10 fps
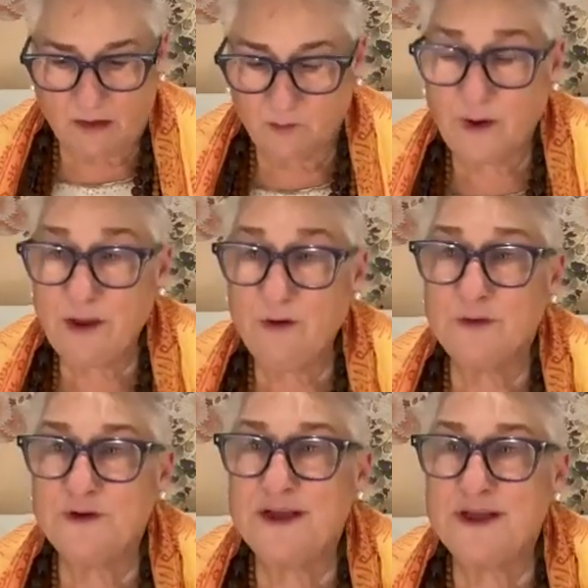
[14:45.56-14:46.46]
20 or
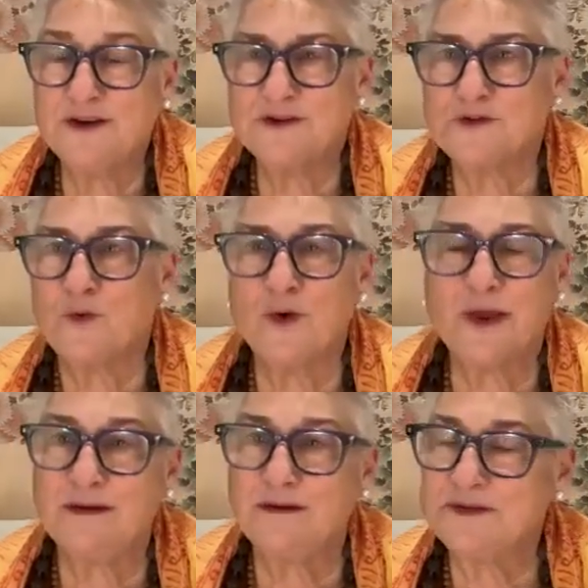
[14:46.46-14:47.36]
30 years
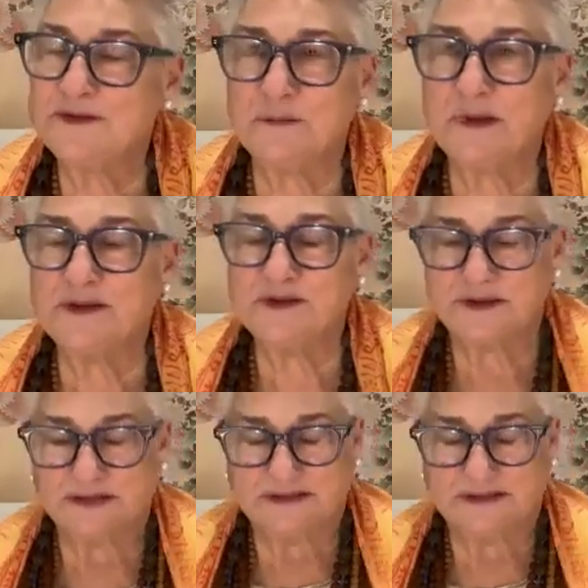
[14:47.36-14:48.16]
working someplace,